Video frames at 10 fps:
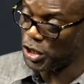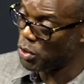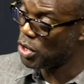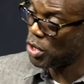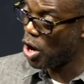you, oh
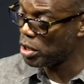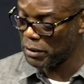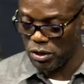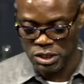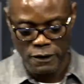God,
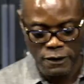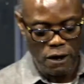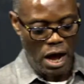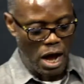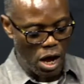because
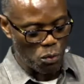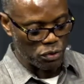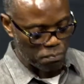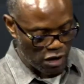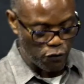we
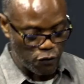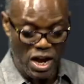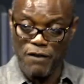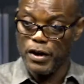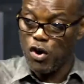pray for
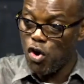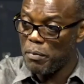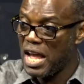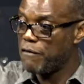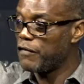every home,
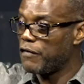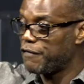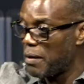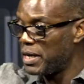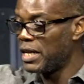every
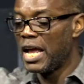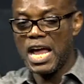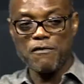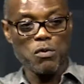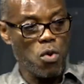family,
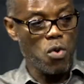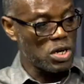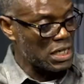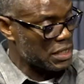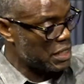everyone that
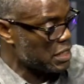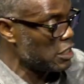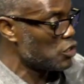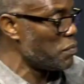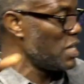is listening
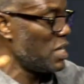to me in the